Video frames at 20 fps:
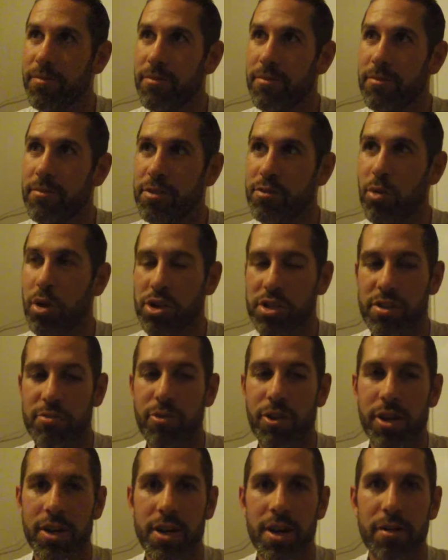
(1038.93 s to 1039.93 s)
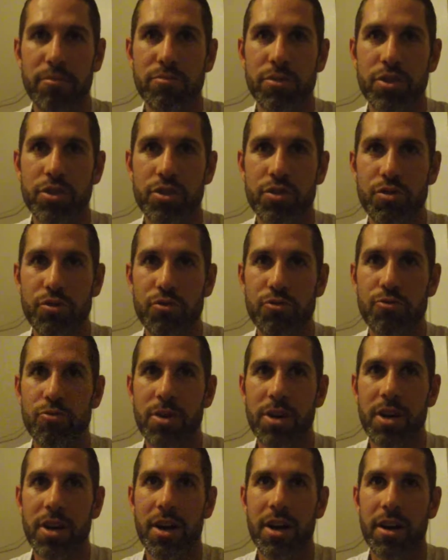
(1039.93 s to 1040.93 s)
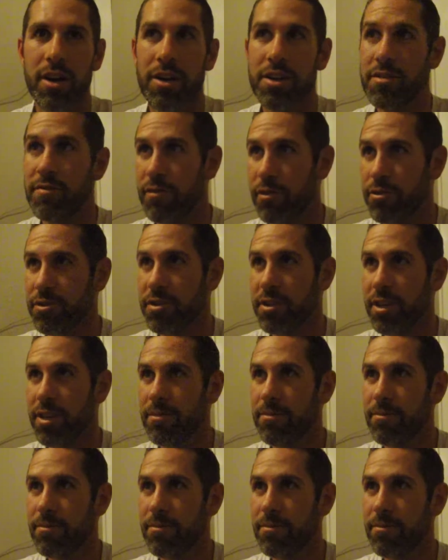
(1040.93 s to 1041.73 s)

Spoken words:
especially when it comes to diversity.